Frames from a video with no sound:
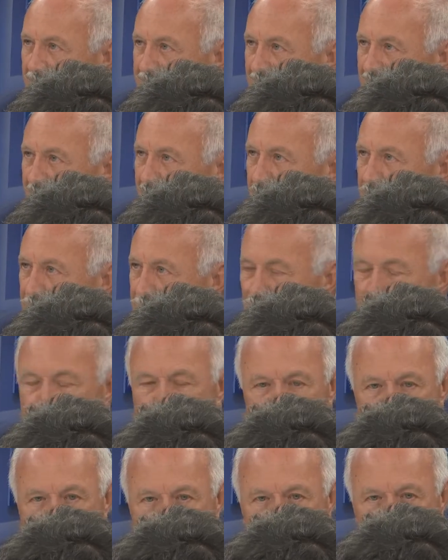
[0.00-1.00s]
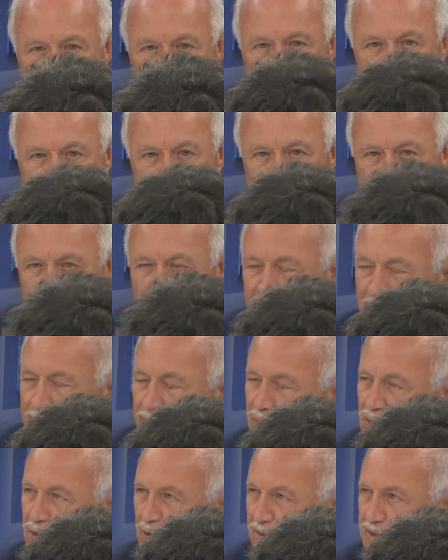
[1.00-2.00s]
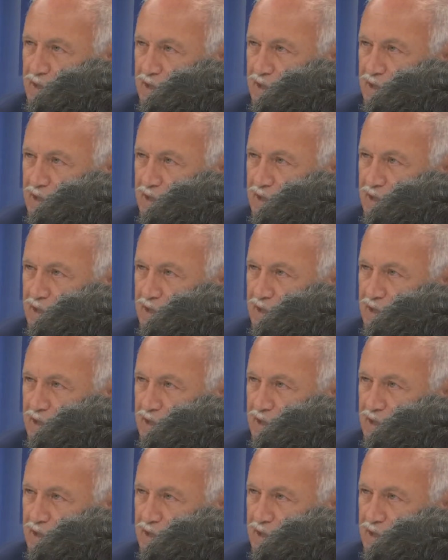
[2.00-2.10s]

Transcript: have a semi-hybrid.